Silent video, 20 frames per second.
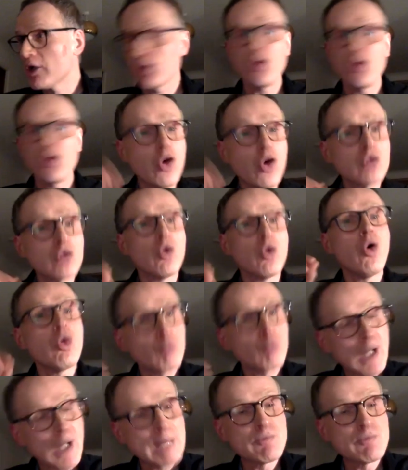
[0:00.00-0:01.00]
on on,
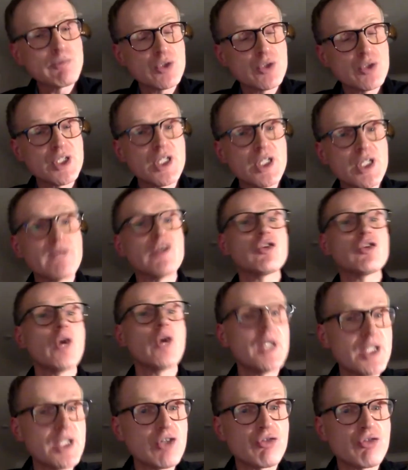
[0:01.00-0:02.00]
on what I'm doing here that's got
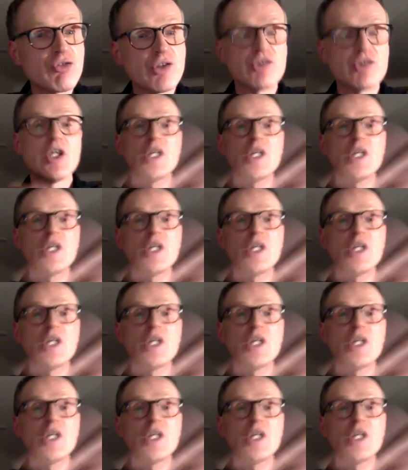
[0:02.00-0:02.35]
an interest